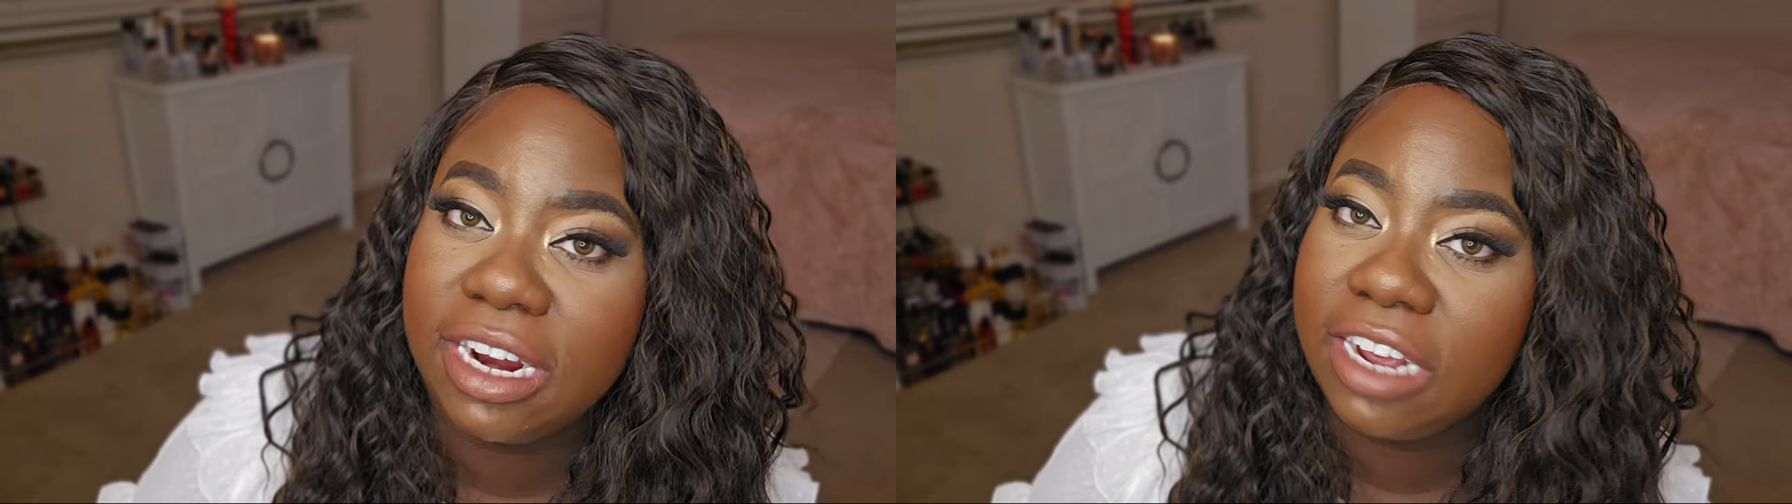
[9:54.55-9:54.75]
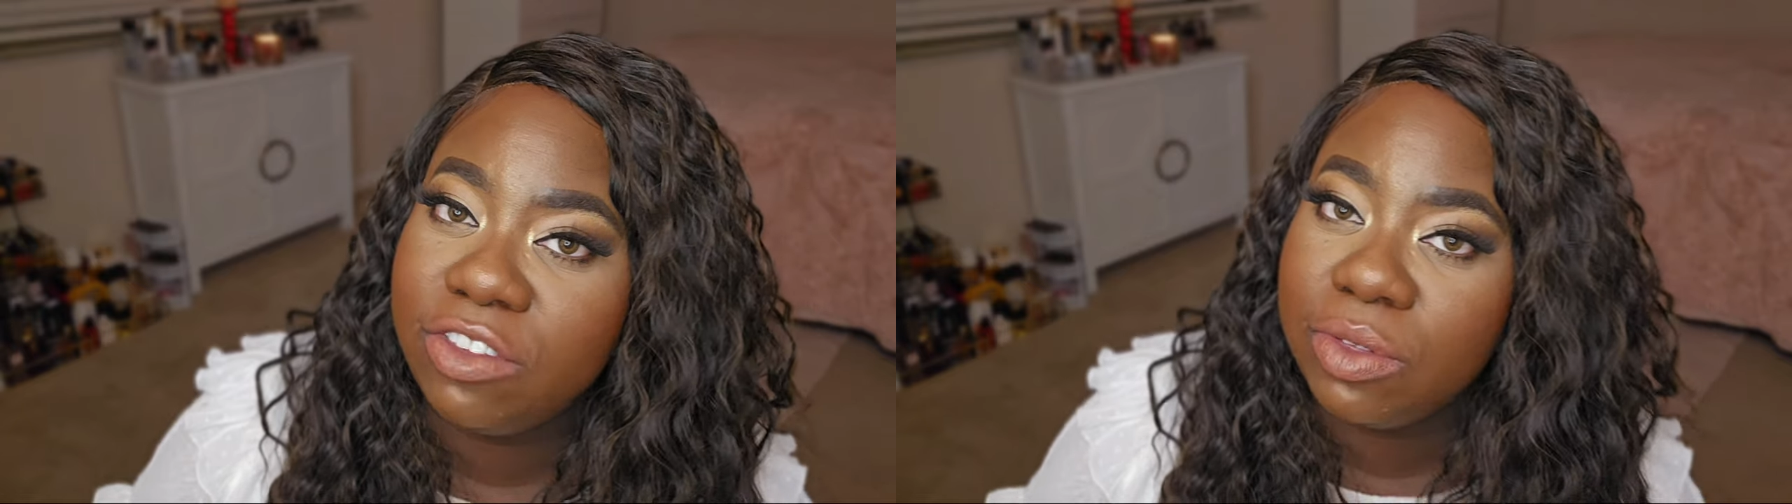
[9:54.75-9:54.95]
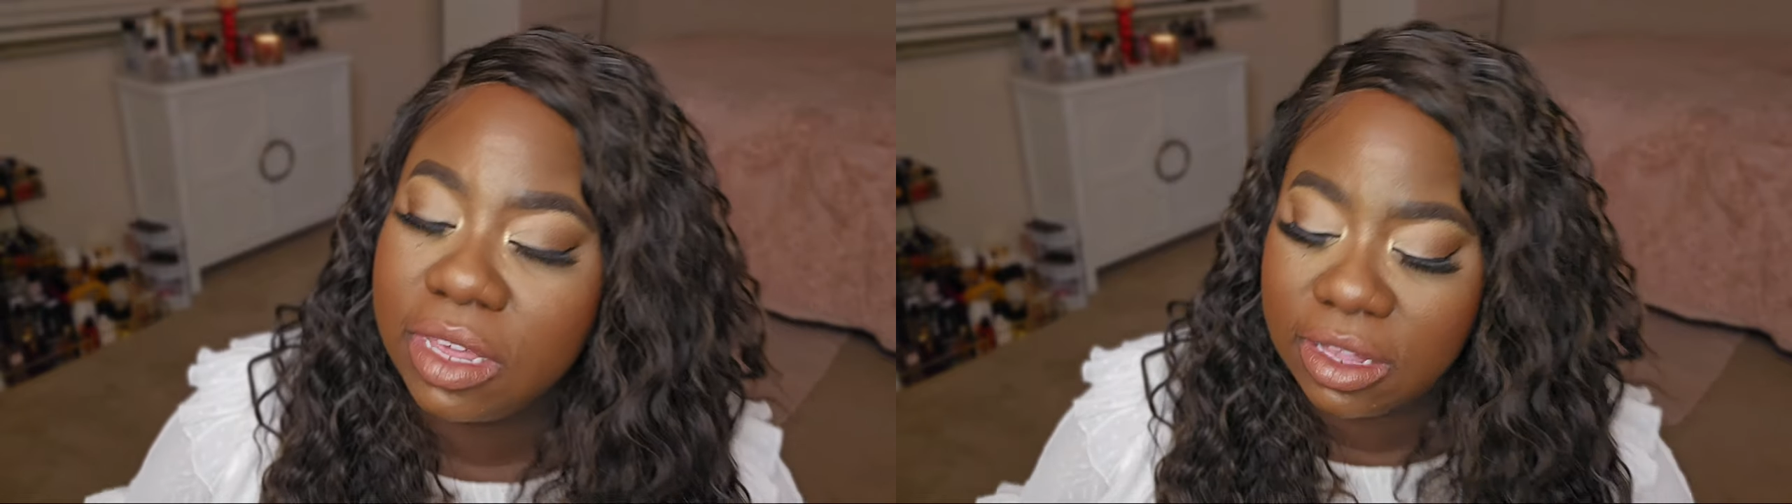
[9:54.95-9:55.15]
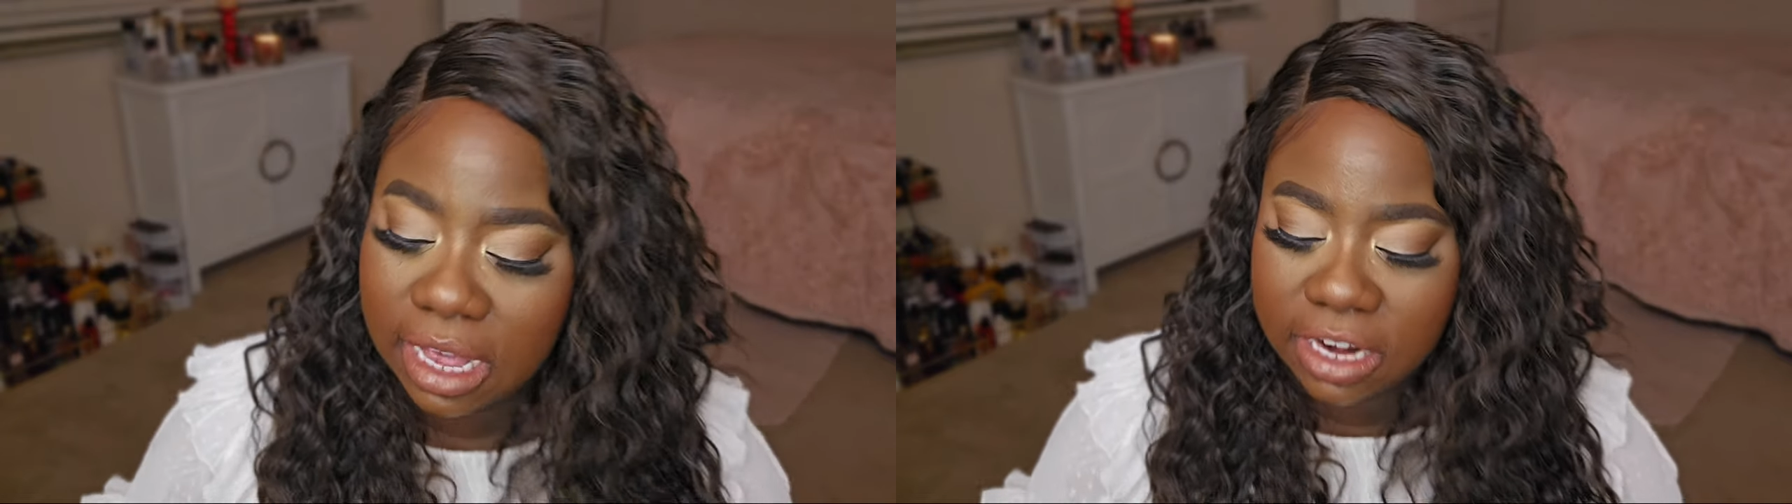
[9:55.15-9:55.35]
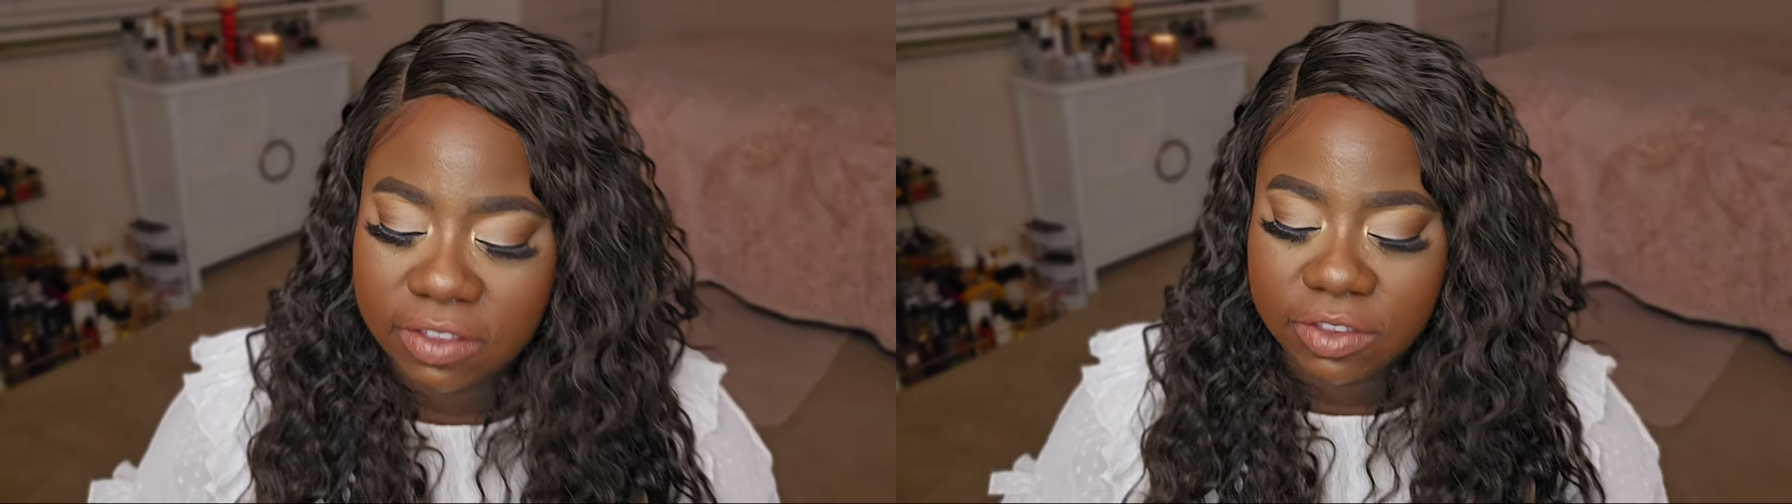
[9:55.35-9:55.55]
and I do think
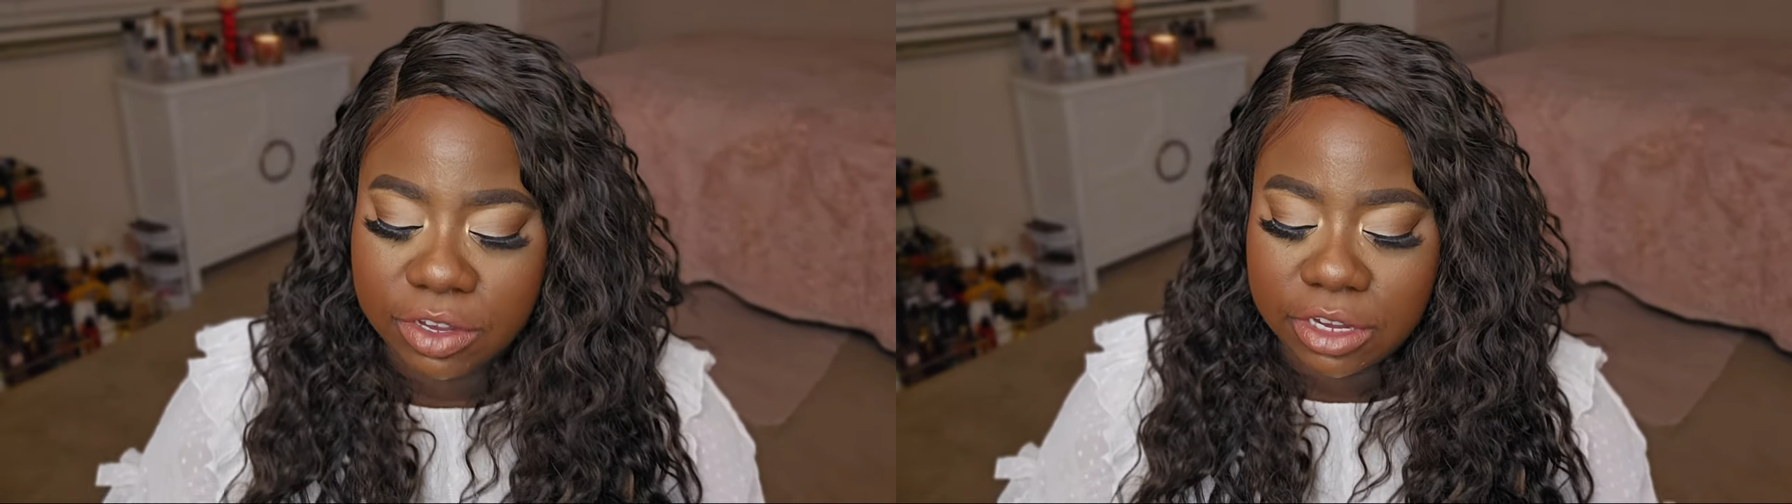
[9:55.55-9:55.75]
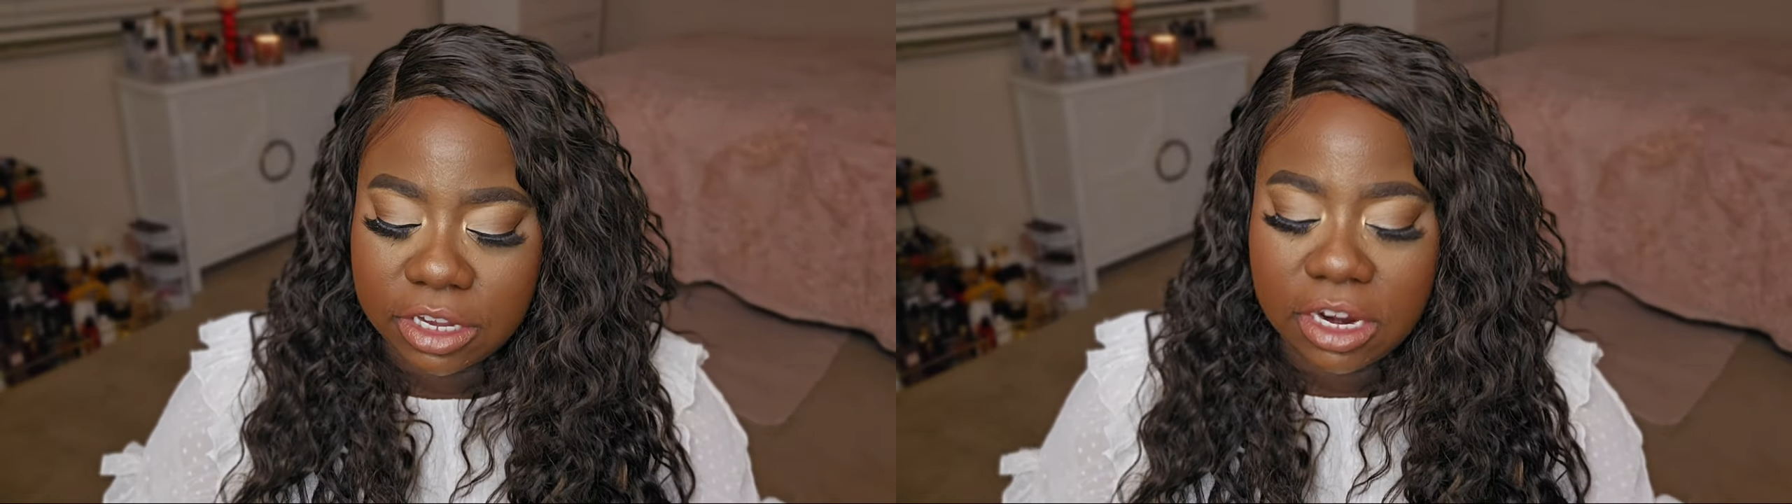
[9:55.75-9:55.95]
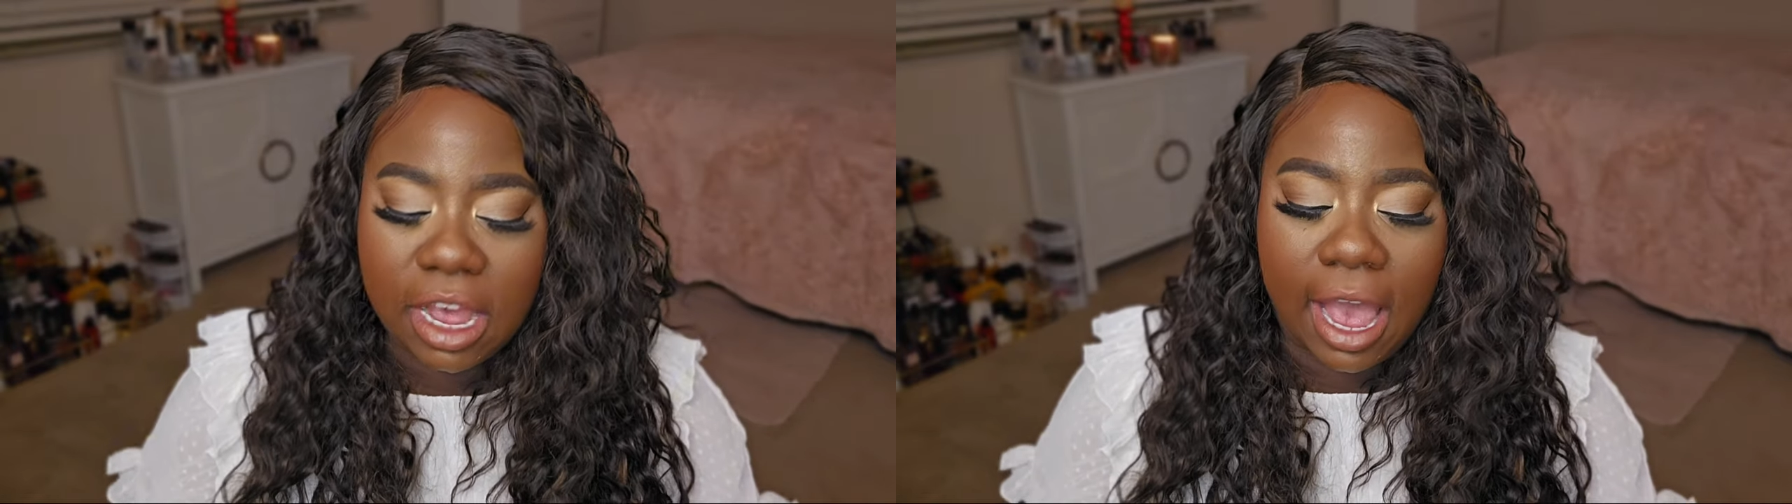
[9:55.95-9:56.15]
that it's good.